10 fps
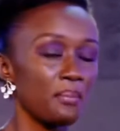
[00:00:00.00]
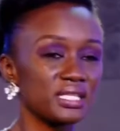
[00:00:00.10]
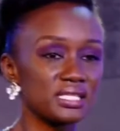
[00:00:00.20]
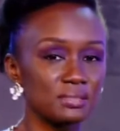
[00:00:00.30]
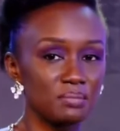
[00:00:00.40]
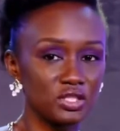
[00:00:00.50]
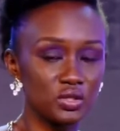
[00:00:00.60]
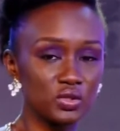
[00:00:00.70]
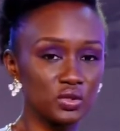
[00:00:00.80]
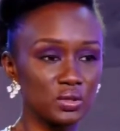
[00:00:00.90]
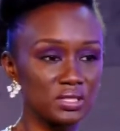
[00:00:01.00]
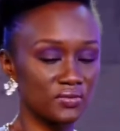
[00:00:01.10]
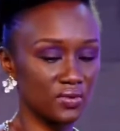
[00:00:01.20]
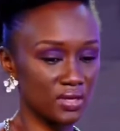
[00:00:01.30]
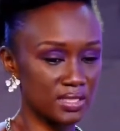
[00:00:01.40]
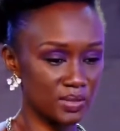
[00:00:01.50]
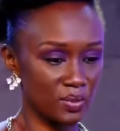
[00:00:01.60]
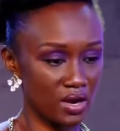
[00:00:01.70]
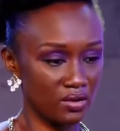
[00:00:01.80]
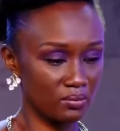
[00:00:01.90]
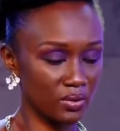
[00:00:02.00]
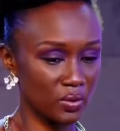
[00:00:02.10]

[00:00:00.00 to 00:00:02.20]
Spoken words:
But your story is very inspiring,